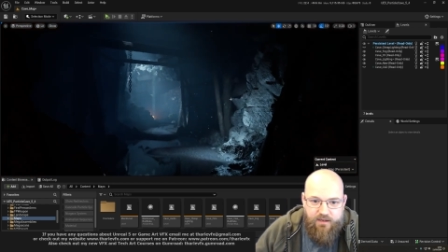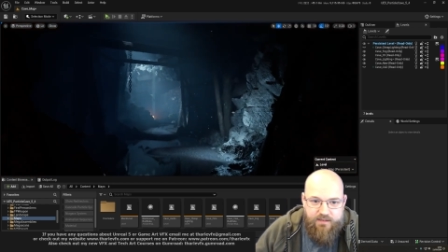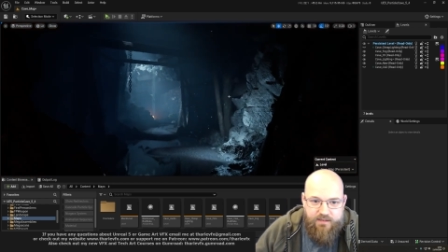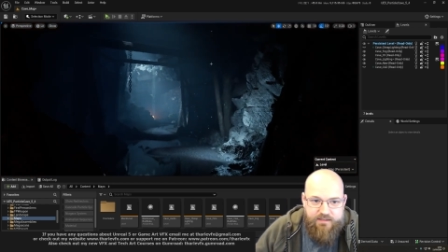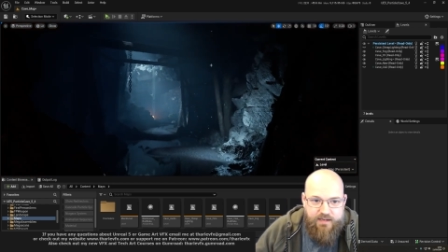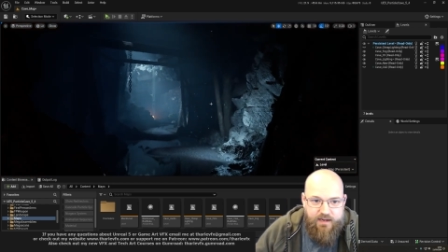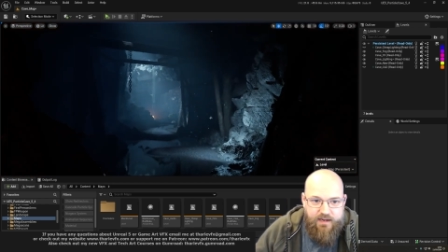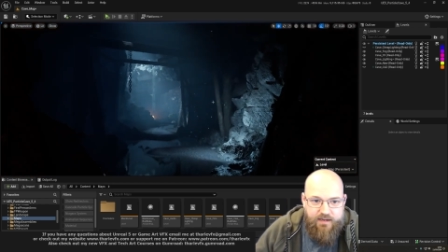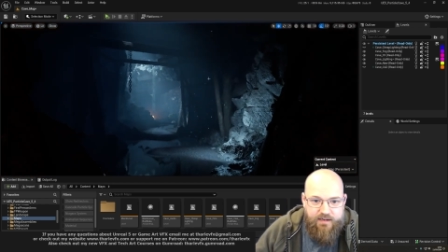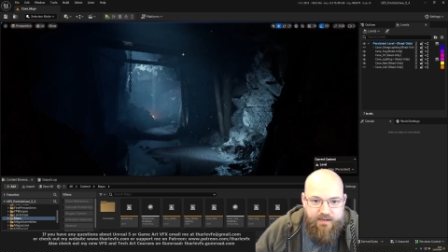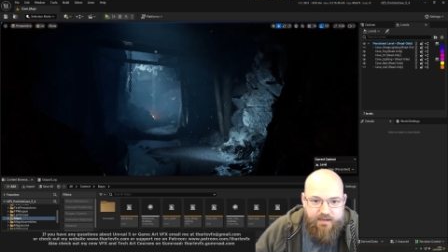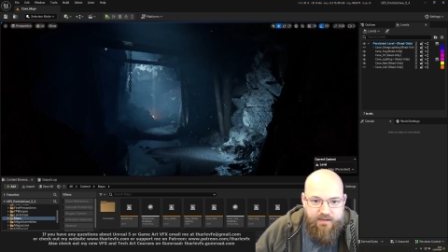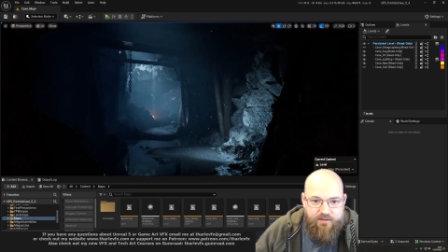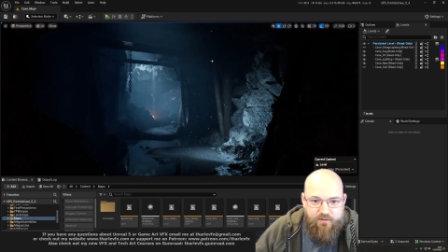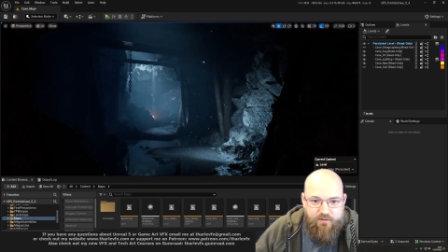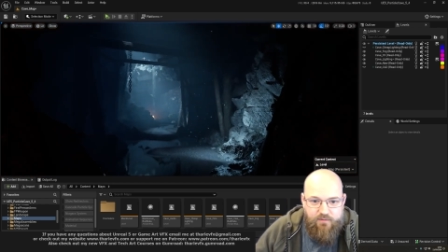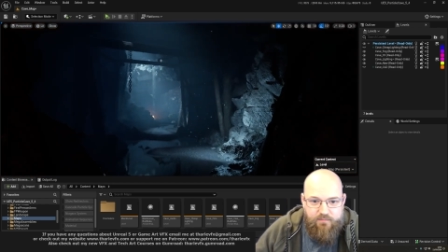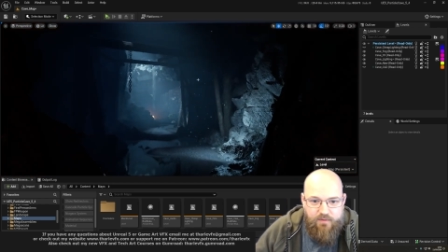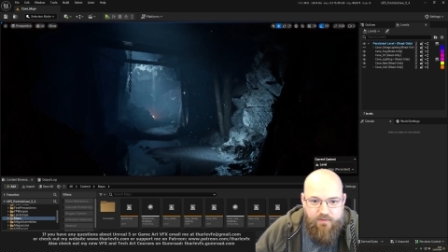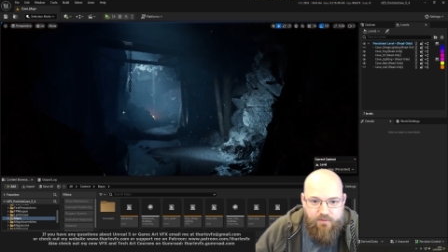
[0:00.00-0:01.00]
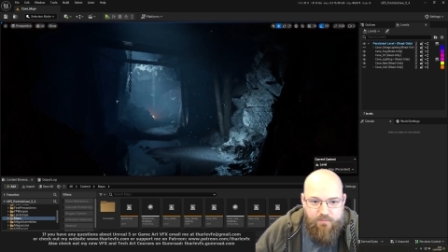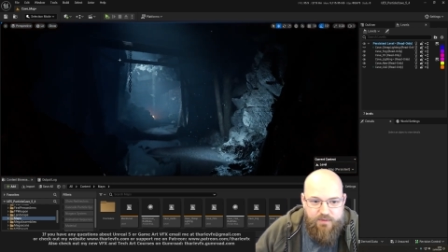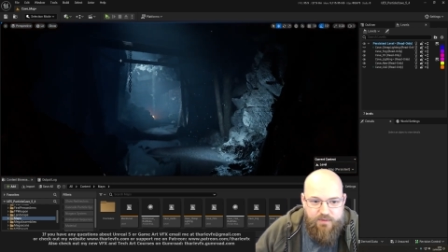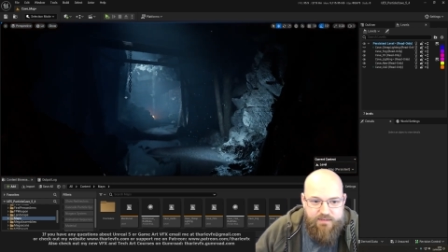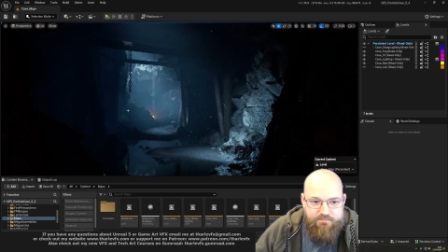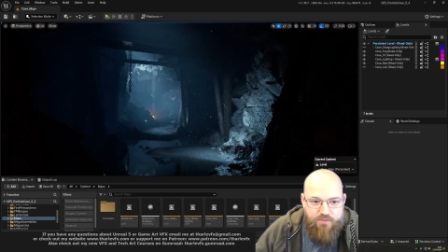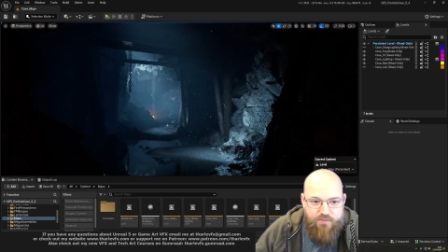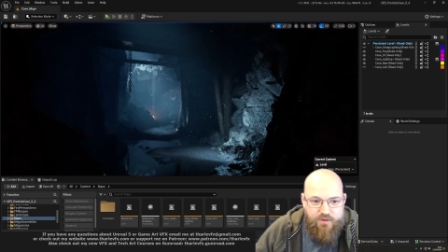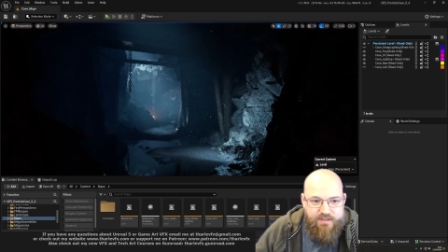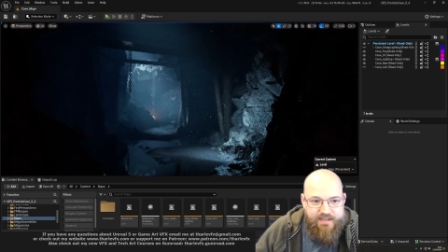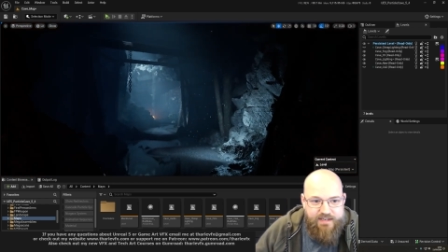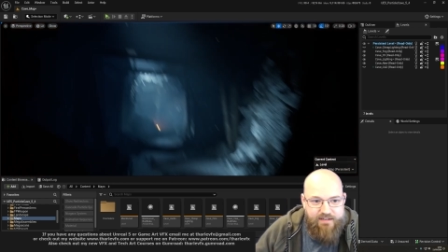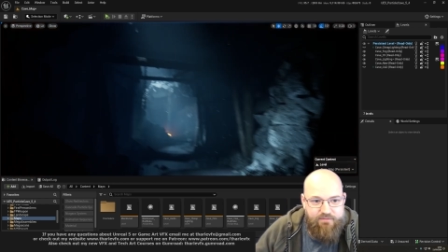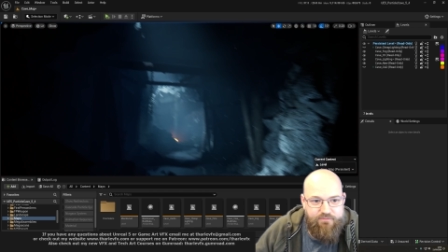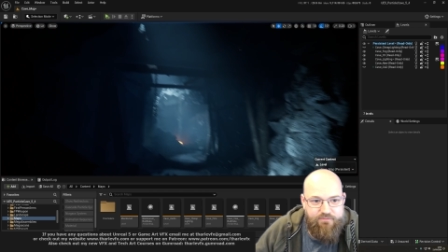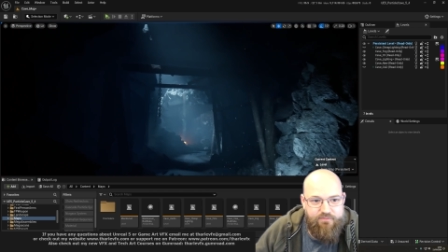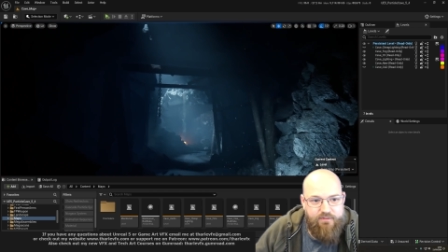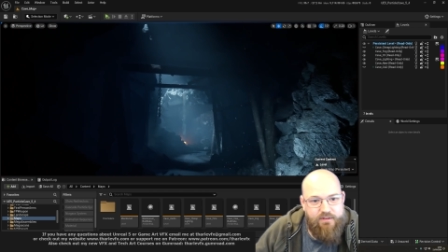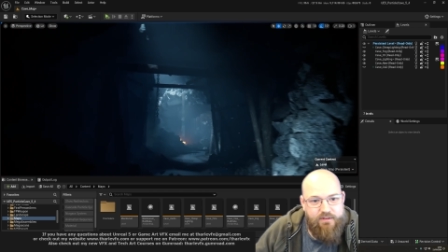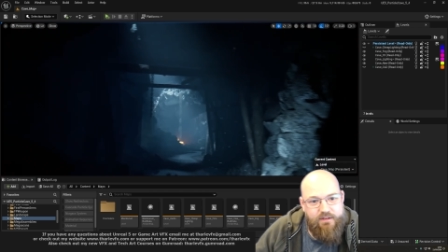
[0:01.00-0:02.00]
technique or
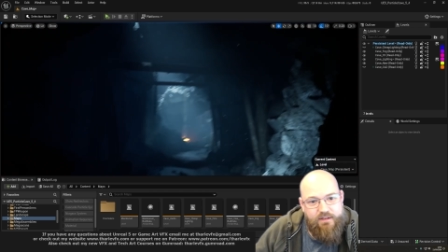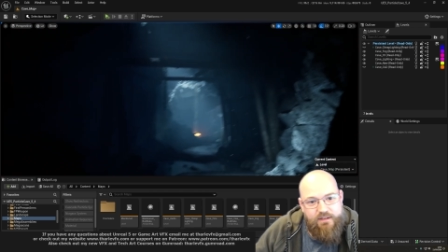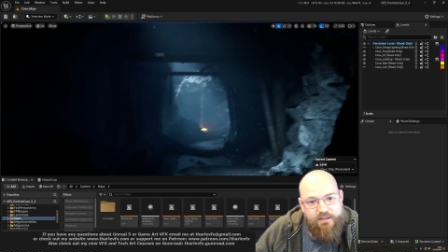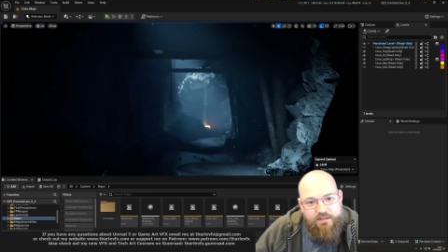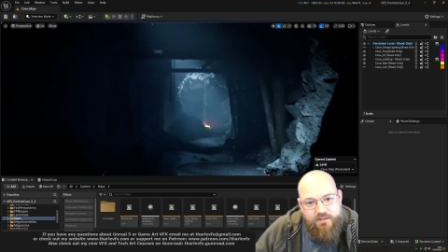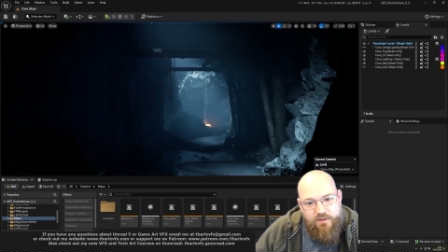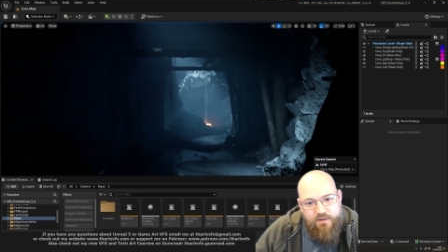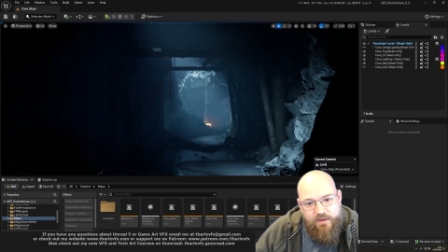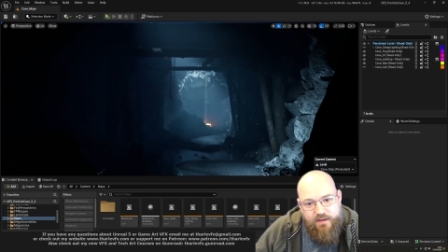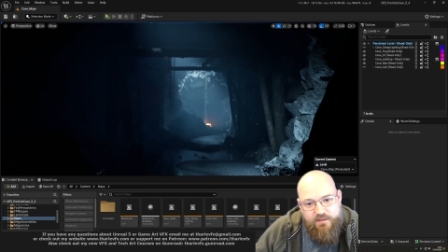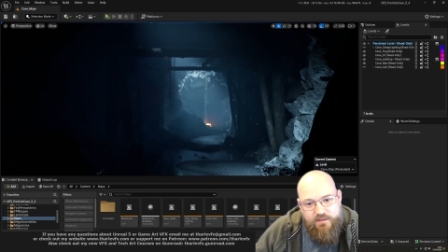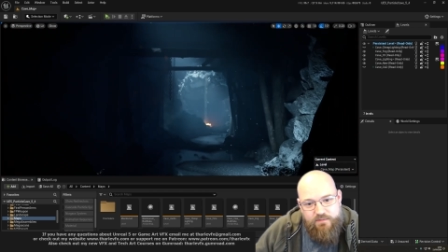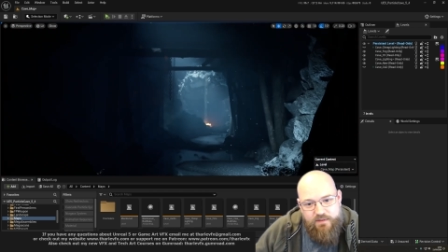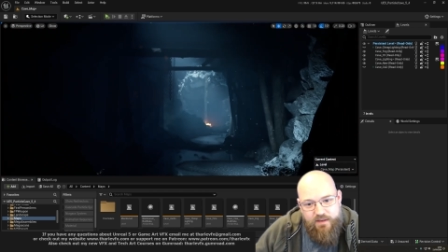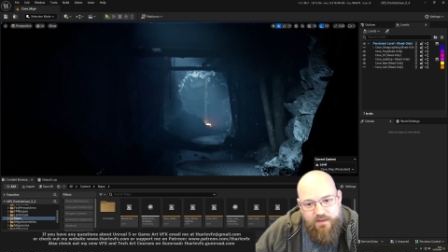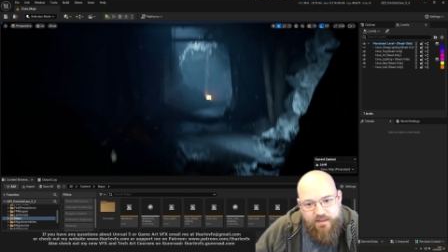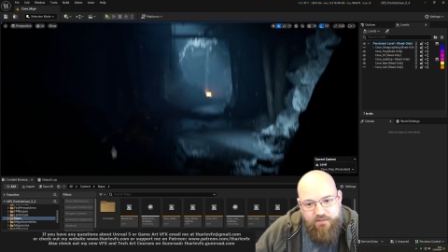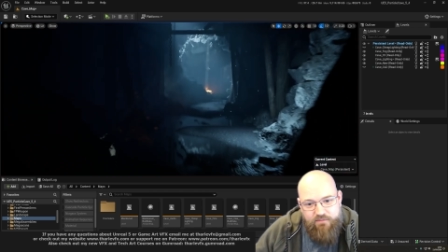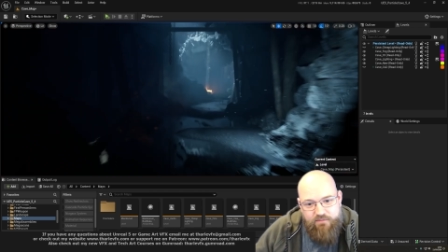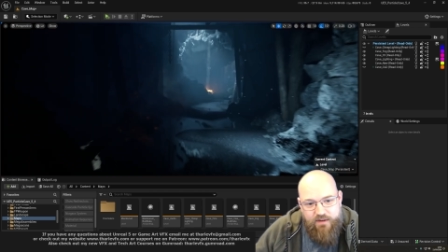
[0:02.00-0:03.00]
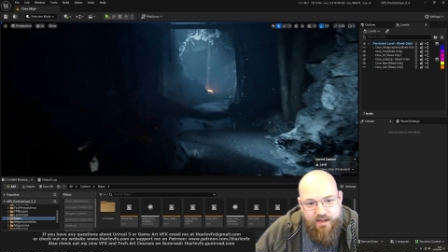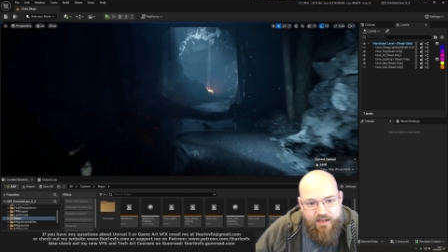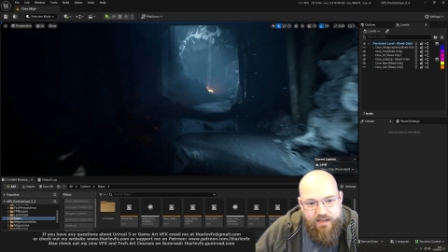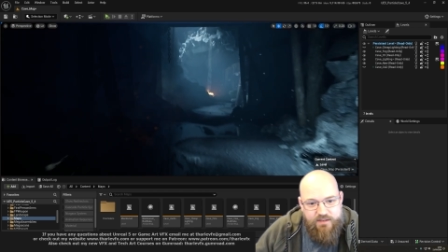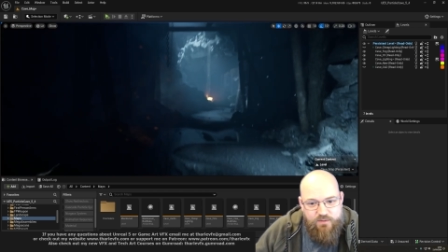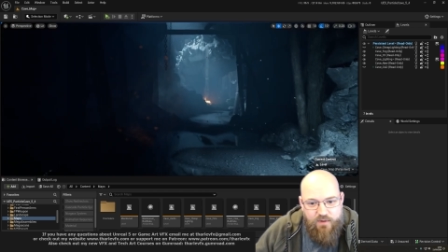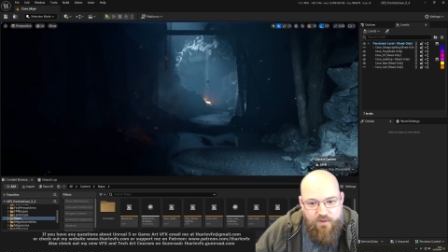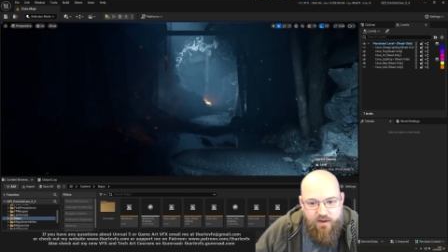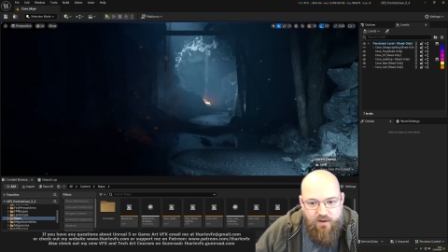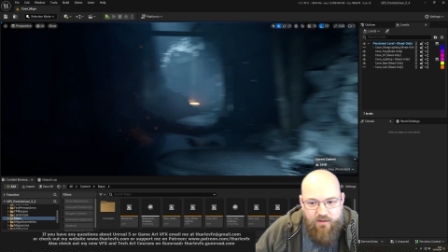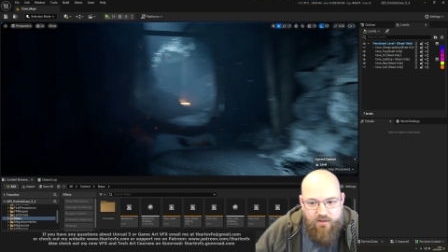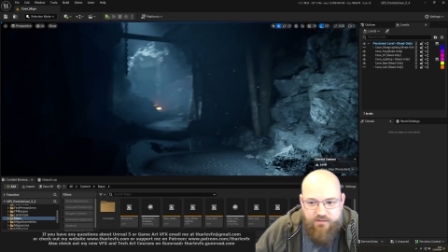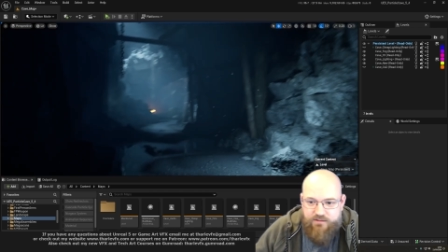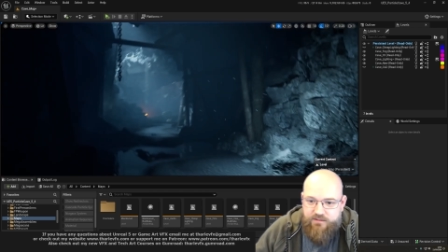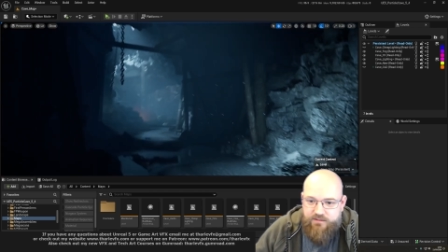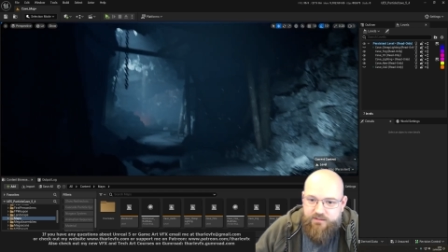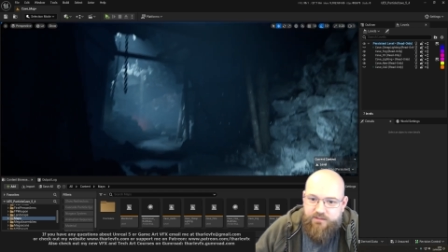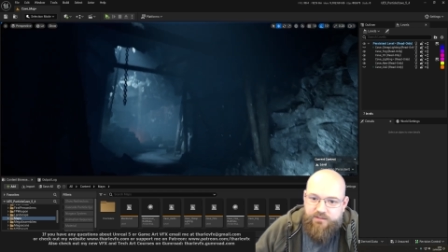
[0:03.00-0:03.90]
motif to it, which I think really adds quite a lot.